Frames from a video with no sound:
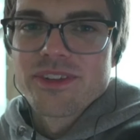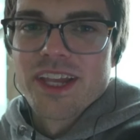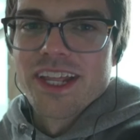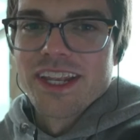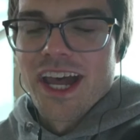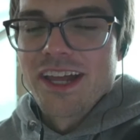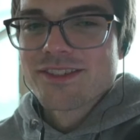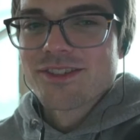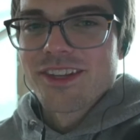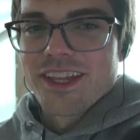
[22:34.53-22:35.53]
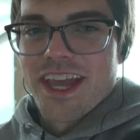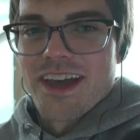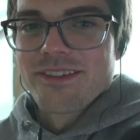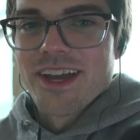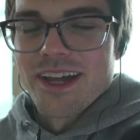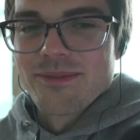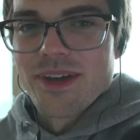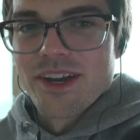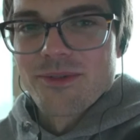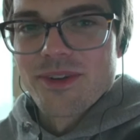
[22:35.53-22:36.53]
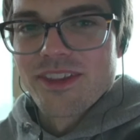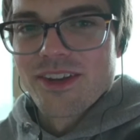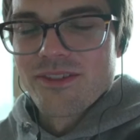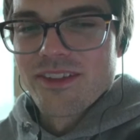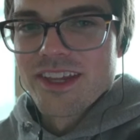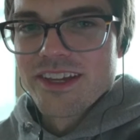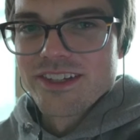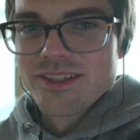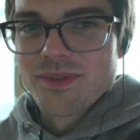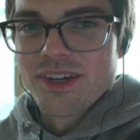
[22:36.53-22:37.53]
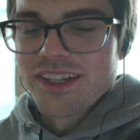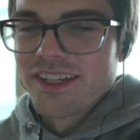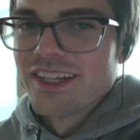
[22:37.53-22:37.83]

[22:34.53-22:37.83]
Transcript: And I certainly have gotten better with it over the years, but